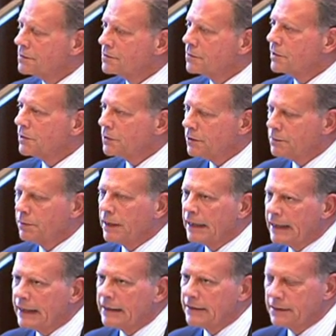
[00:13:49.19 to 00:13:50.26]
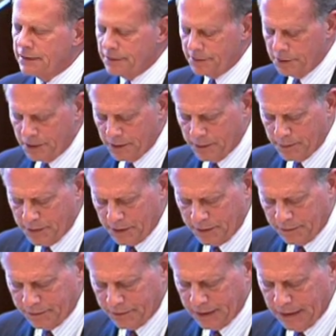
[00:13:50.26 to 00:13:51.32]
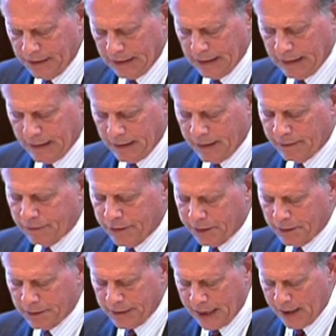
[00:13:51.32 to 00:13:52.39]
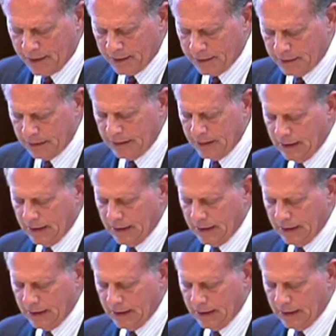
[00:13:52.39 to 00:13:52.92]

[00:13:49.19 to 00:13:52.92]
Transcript: as we could behind it in terms of legal talent.